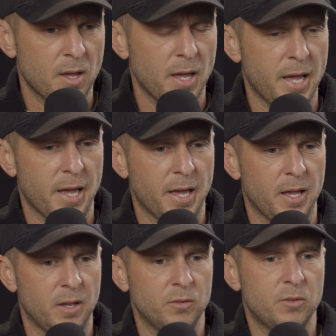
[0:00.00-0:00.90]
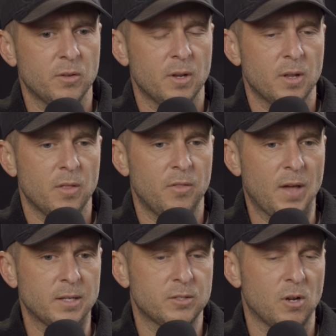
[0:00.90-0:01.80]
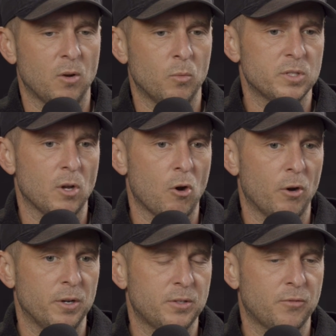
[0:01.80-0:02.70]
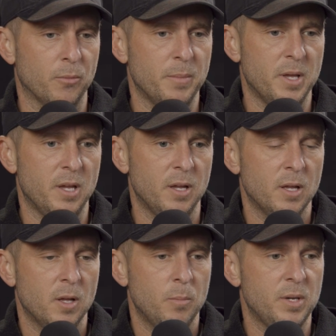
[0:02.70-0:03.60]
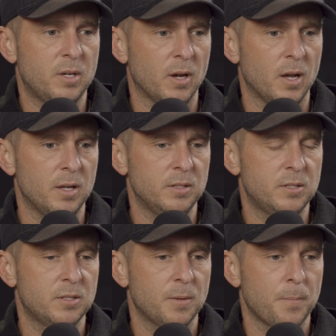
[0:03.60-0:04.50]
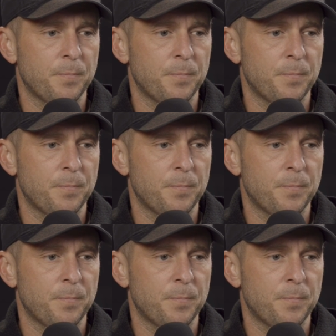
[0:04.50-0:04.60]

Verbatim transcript: And that song was the hardest for me because